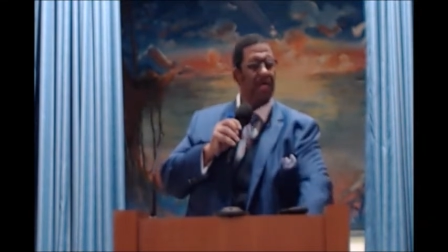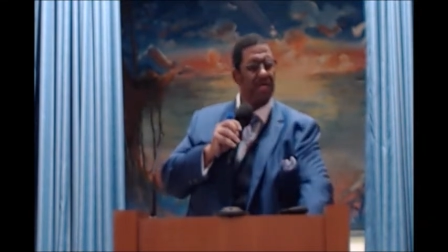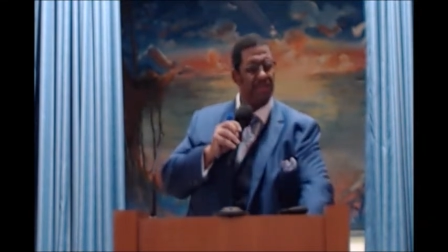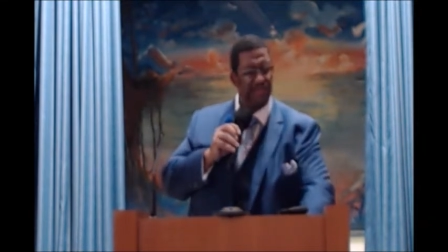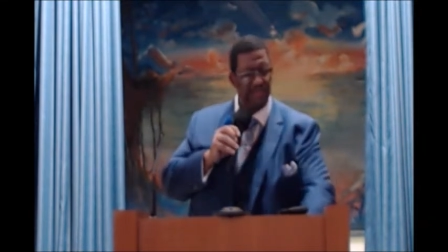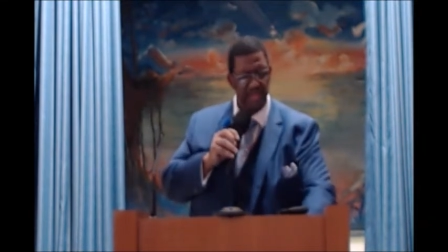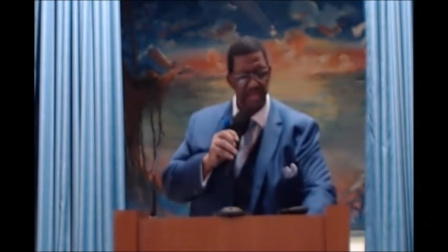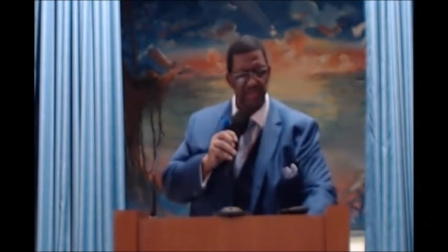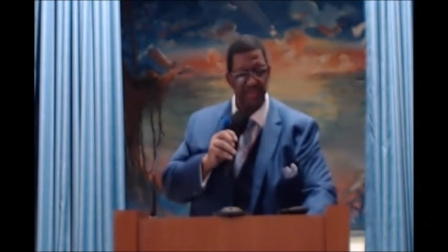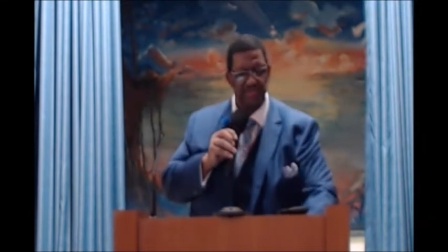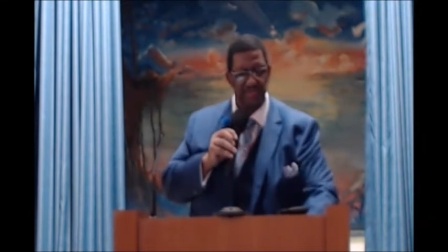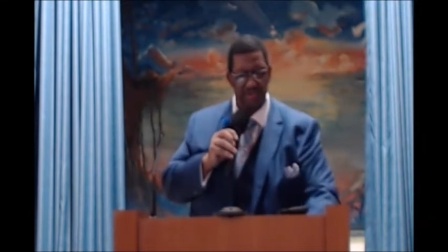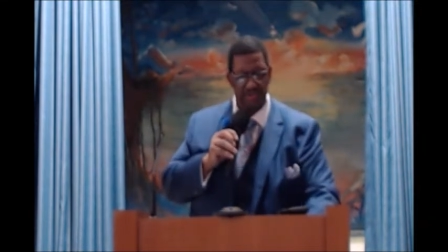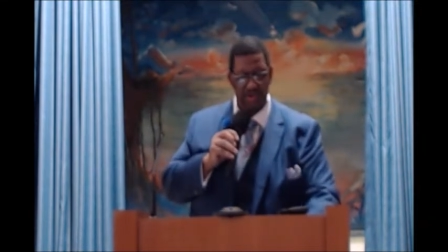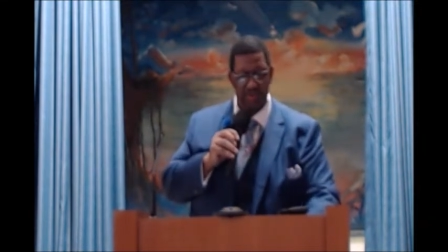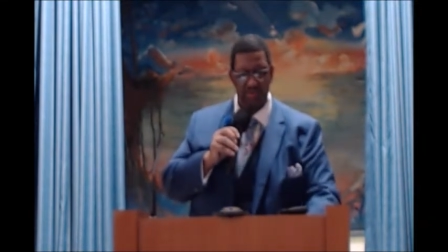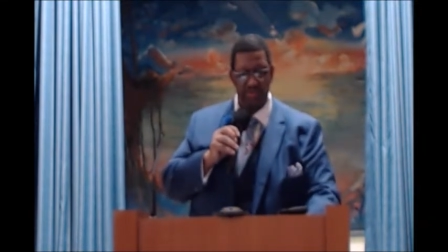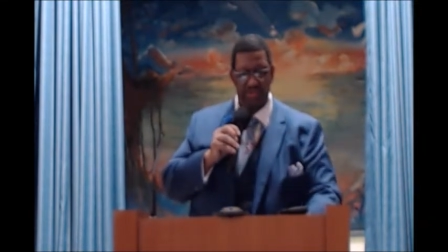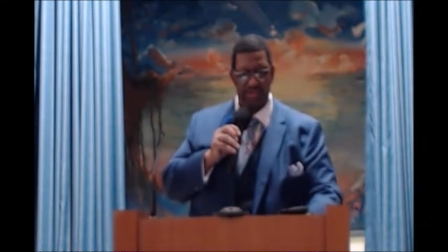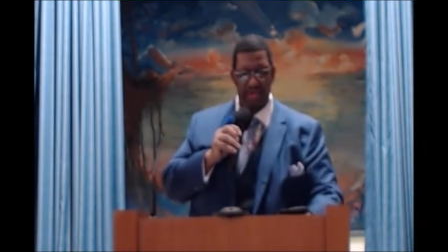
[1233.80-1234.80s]
is an
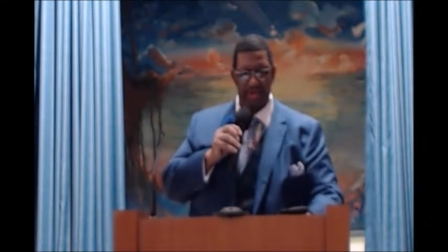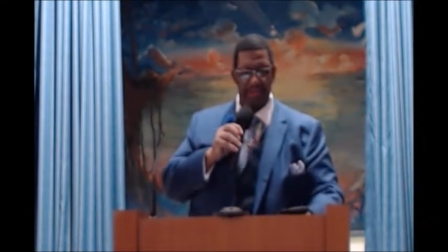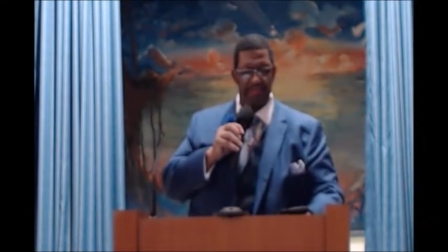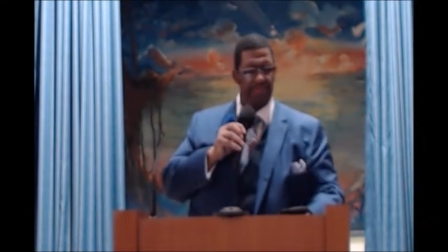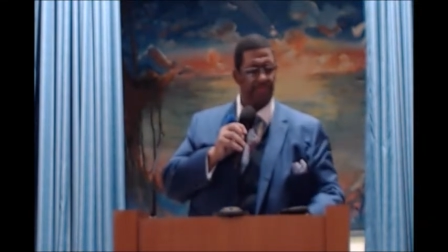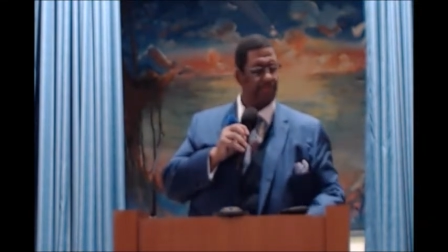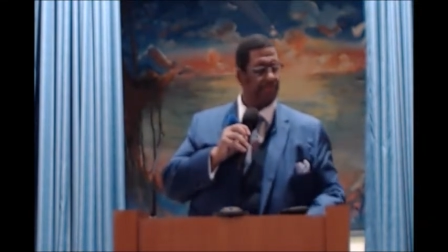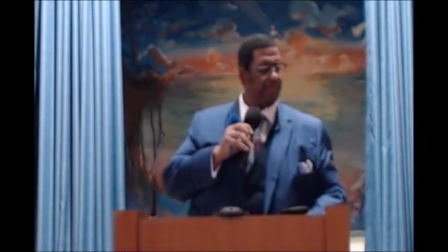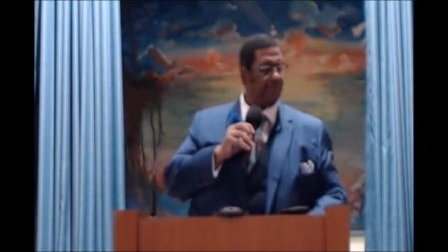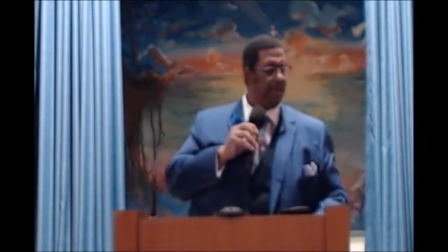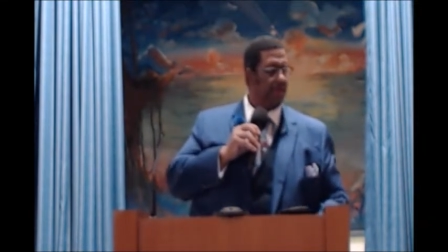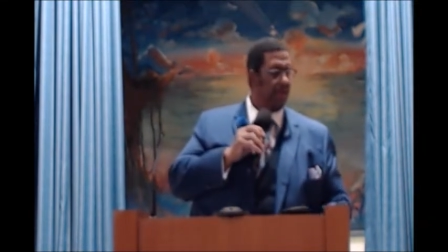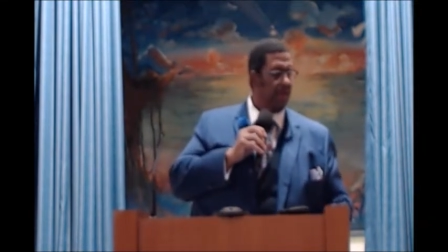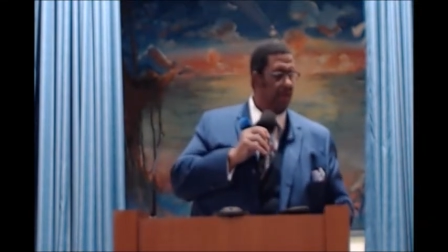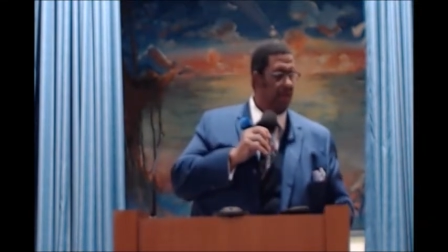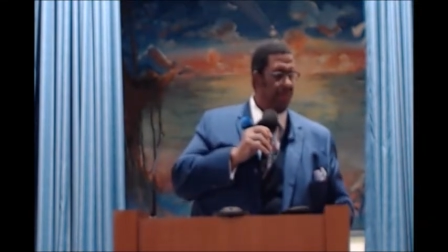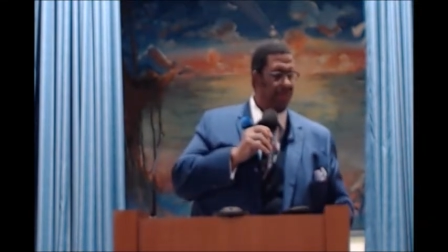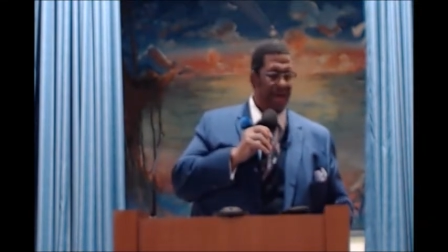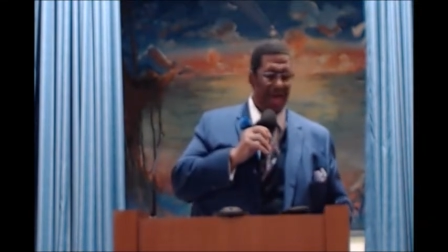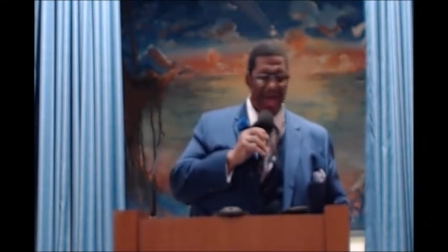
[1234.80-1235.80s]
institution.
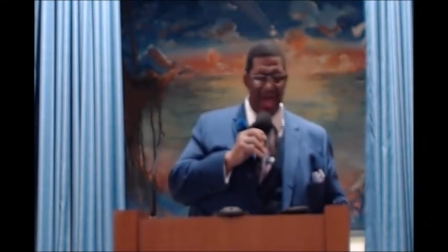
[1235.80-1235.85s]
The